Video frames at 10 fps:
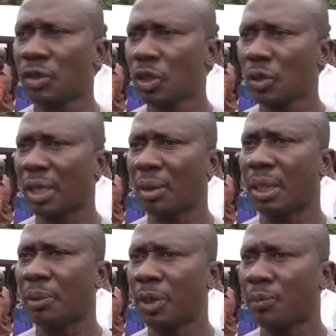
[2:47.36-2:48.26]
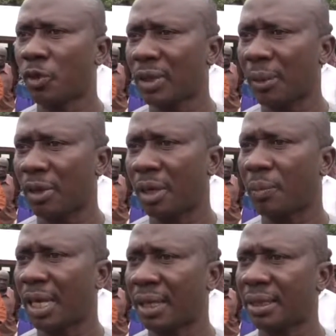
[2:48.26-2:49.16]
drew a, a, program or a
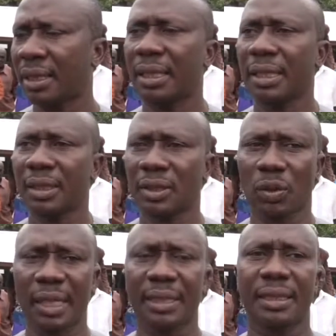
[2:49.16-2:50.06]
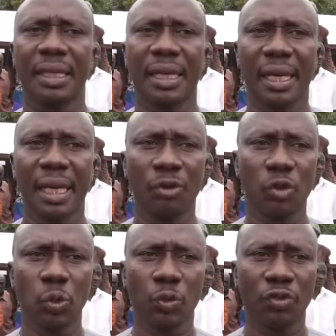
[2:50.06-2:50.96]
plan so that uh, we
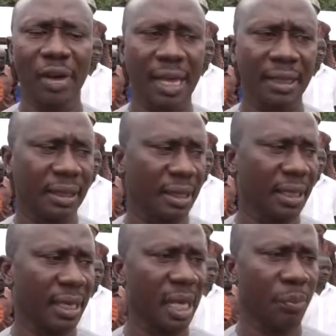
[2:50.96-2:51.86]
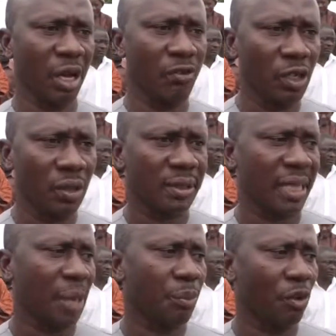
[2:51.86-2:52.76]
could provide a pavilion
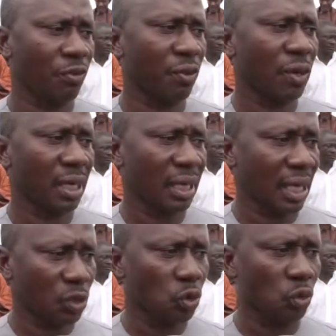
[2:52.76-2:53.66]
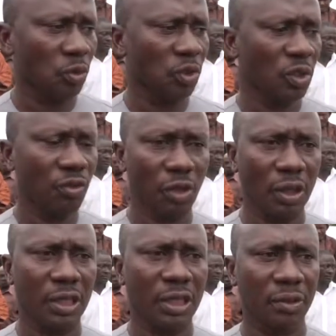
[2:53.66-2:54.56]
type of classroom for
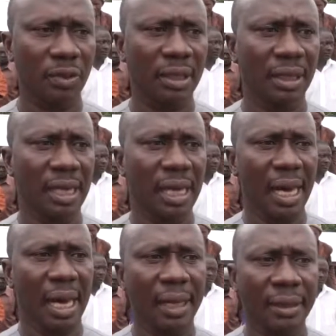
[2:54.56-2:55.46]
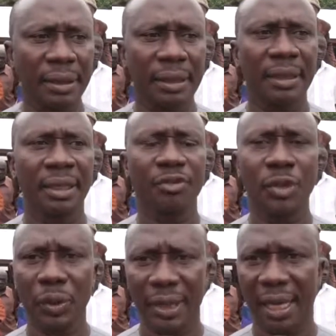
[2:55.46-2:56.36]
the children and in the
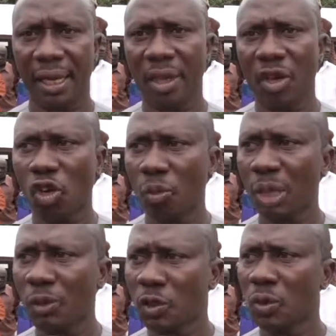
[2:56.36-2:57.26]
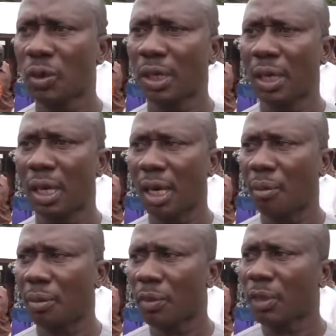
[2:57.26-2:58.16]
future we'll be able to
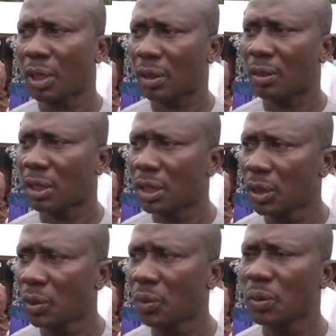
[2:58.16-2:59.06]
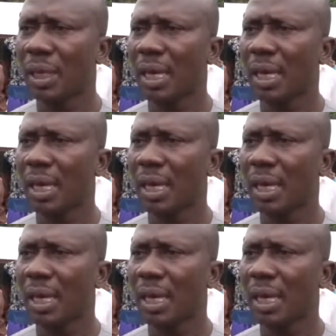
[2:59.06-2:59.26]
um, continue